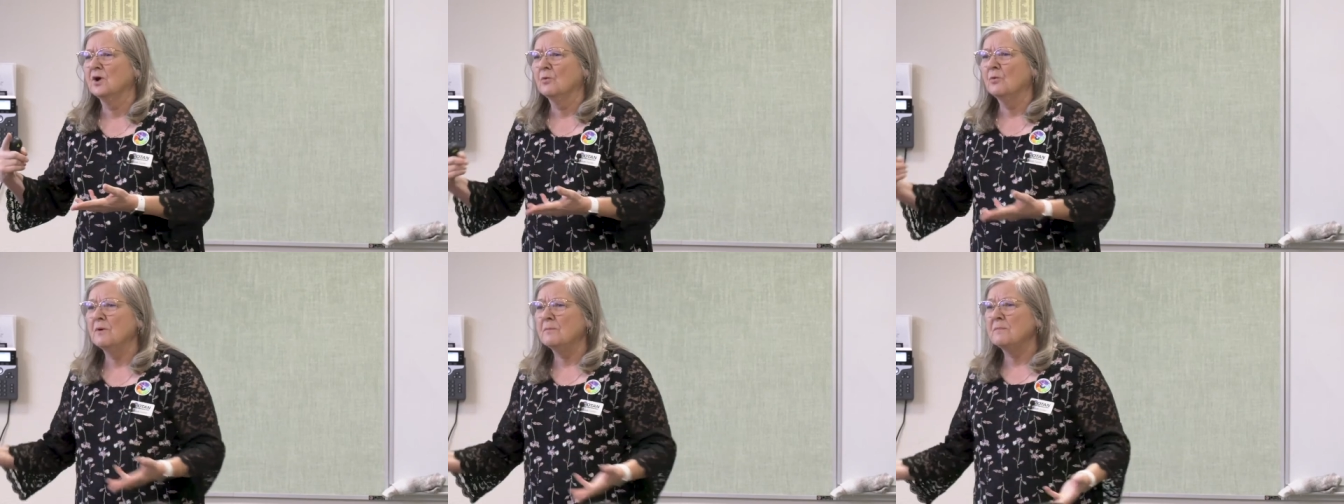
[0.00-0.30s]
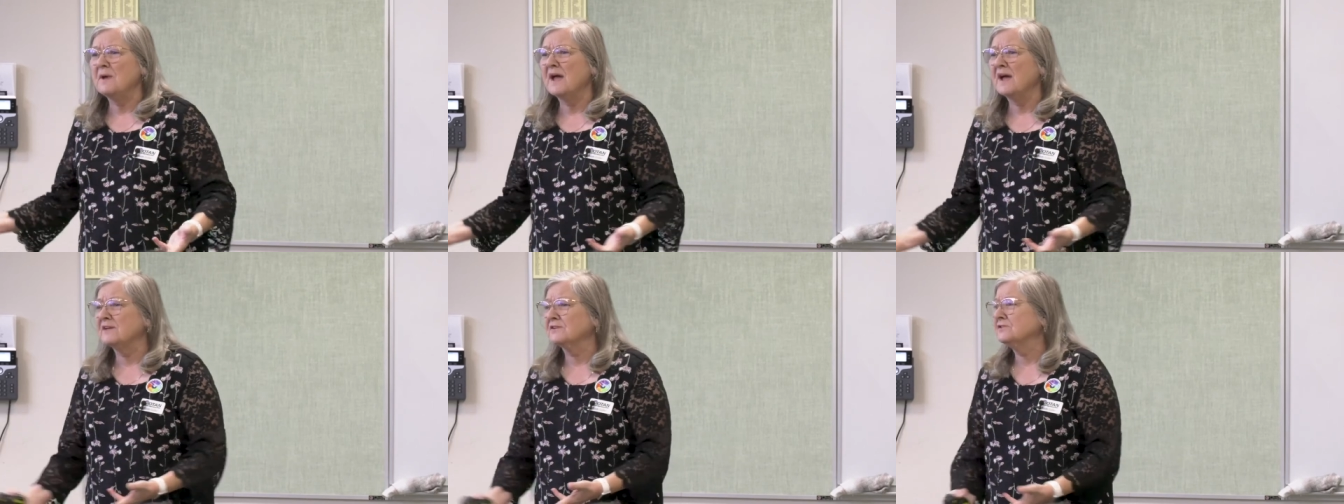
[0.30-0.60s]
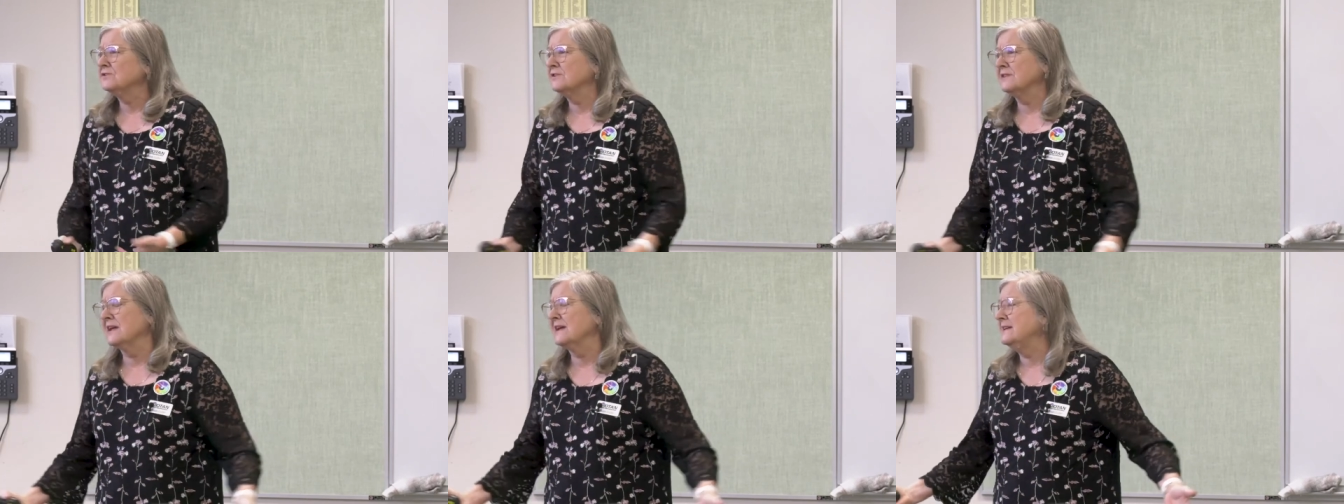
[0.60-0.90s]
What math
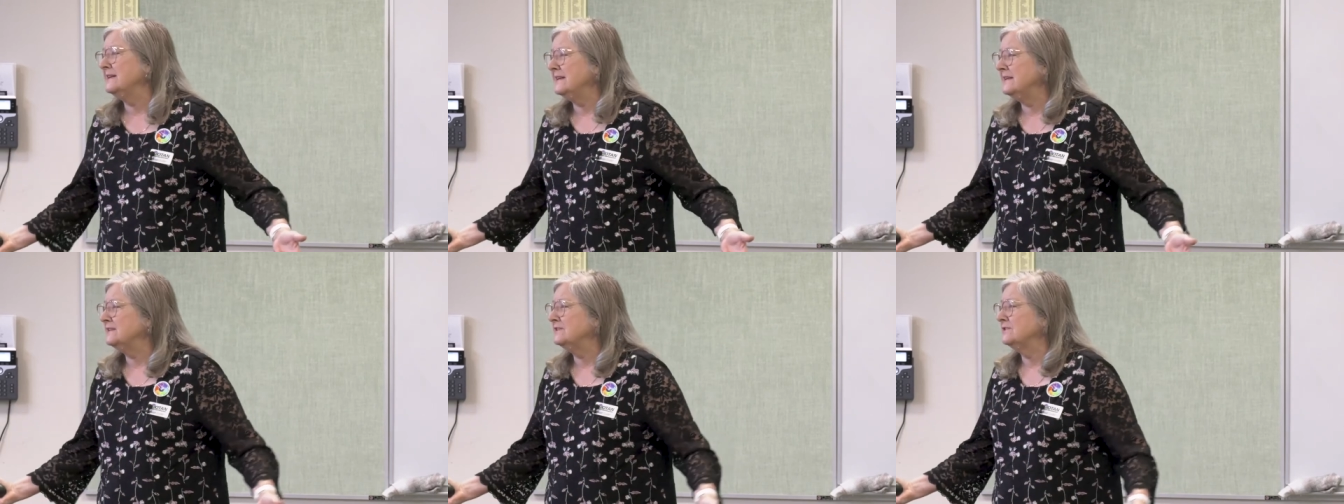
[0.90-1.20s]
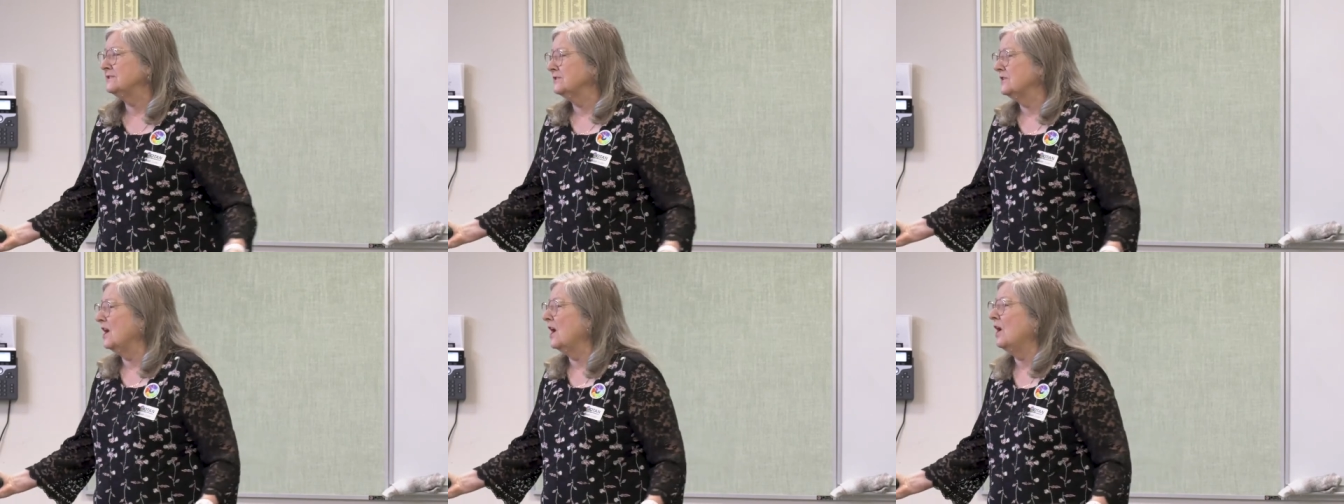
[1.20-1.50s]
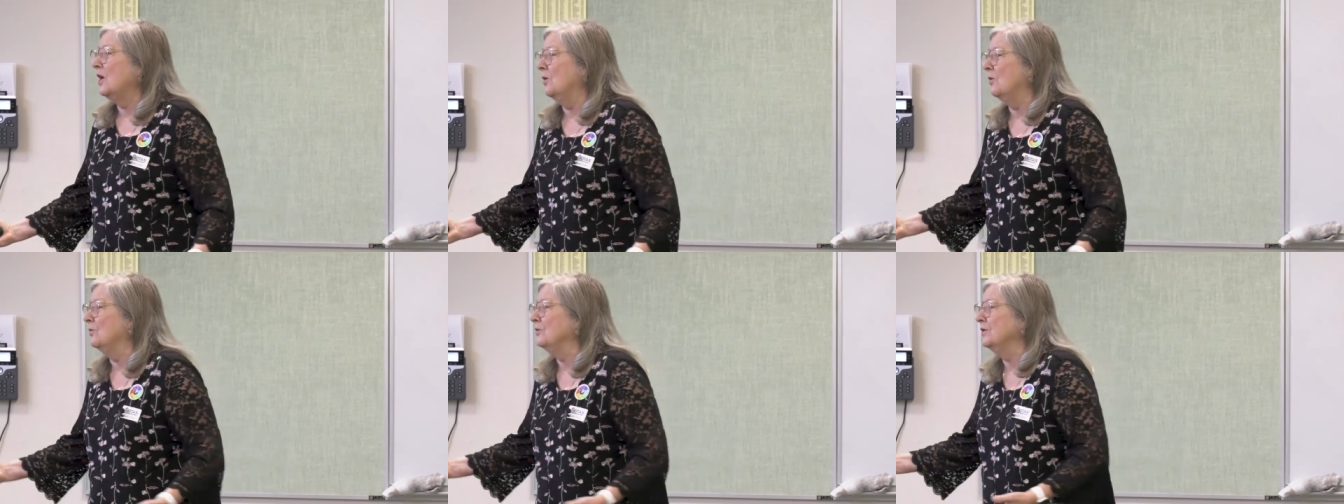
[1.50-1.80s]
do they need to
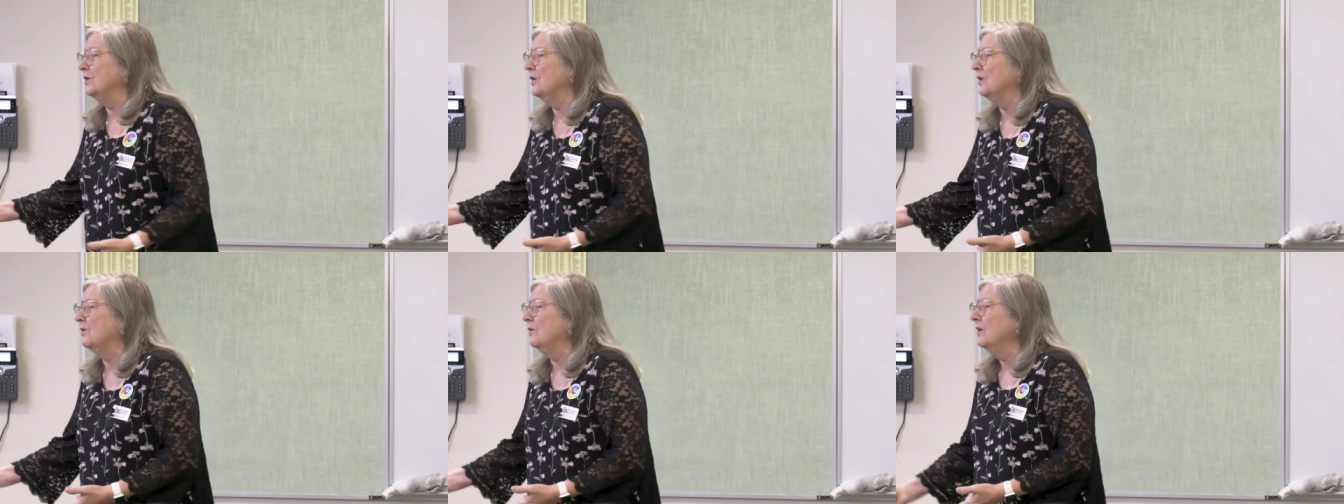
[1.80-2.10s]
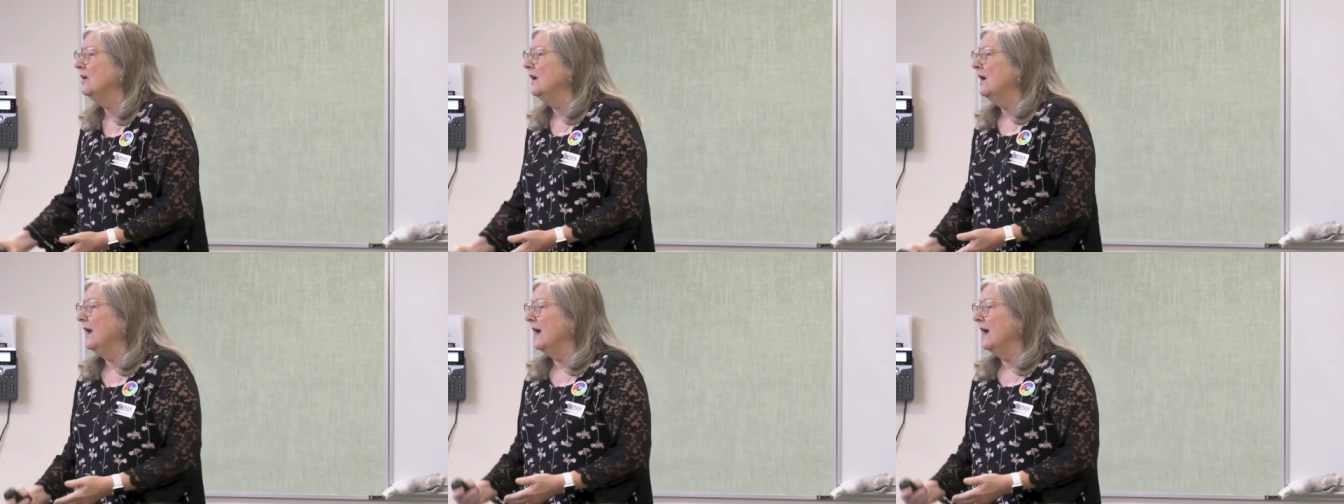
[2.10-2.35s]
know, you know?